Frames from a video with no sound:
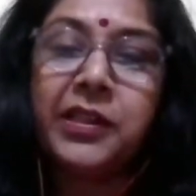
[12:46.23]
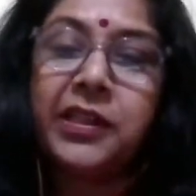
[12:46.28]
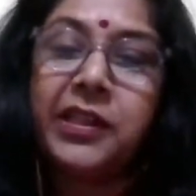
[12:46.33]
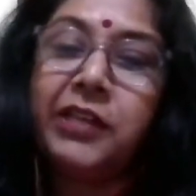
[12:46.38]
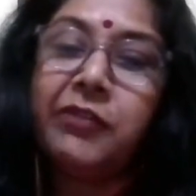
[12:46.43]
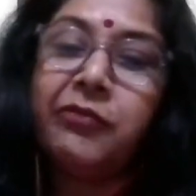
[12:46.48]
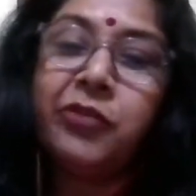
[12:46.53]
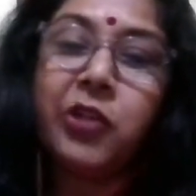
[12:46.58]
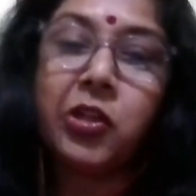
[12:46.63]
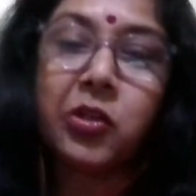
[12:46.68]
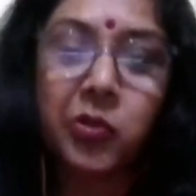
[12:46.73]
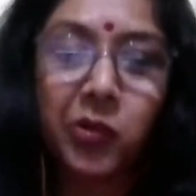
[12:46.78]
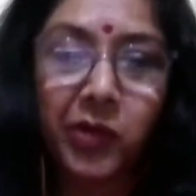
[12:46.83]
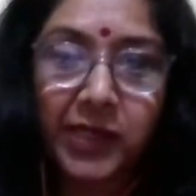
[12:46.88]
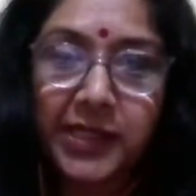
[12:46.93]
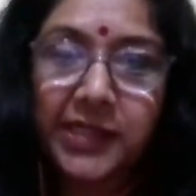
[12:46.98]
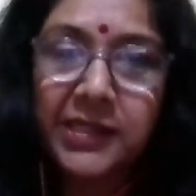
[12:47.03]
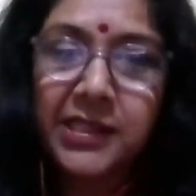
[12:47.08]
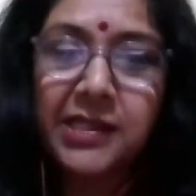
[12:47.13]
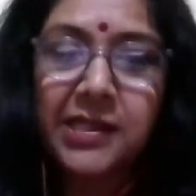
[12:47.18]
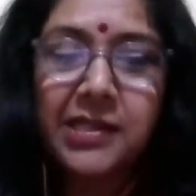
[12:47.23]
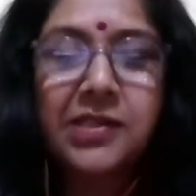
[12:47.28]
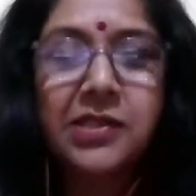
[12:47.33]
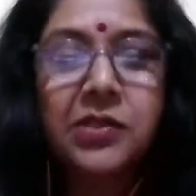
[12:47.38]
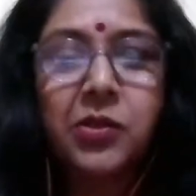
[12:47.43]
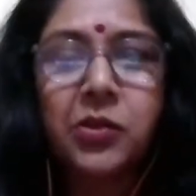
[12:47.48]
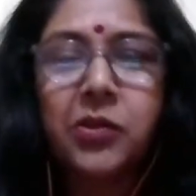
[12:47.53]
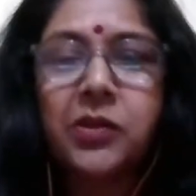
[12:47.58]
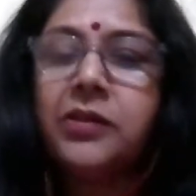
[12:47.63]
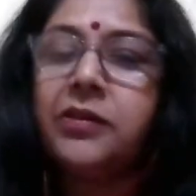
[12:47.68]
If your quality is
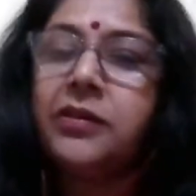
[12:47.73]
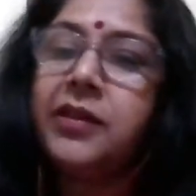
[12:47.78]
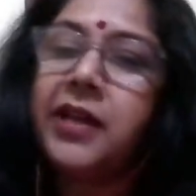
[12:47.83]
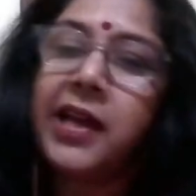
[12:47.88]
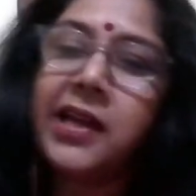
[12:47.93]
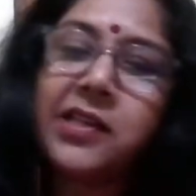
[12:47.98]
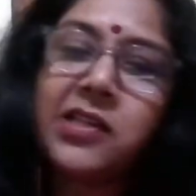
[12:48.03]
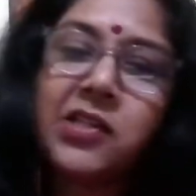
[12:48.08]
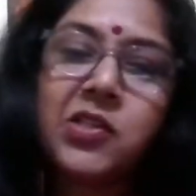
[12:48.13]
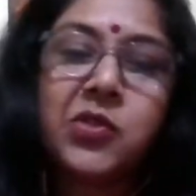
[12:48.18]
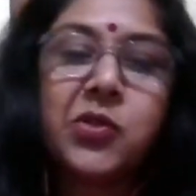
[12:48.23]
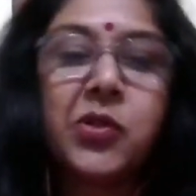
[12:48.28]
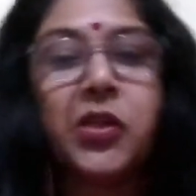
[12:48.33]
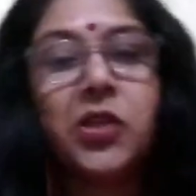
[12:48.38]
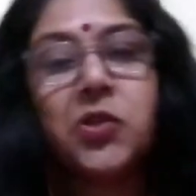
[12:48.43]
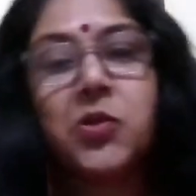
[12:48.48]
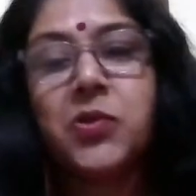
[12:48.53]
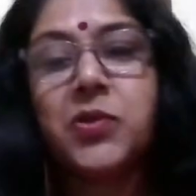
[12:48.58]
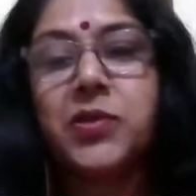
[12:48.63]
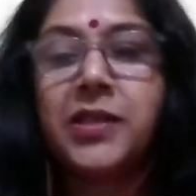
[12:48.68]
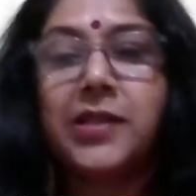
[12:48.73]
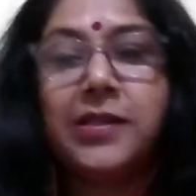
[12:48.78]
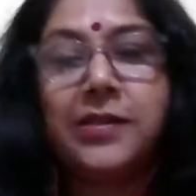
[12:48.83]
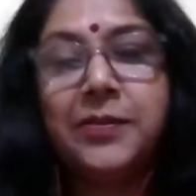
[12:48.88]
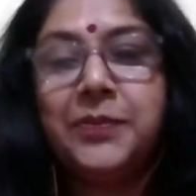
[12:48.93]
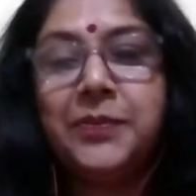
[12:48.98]
good, that is going to sell.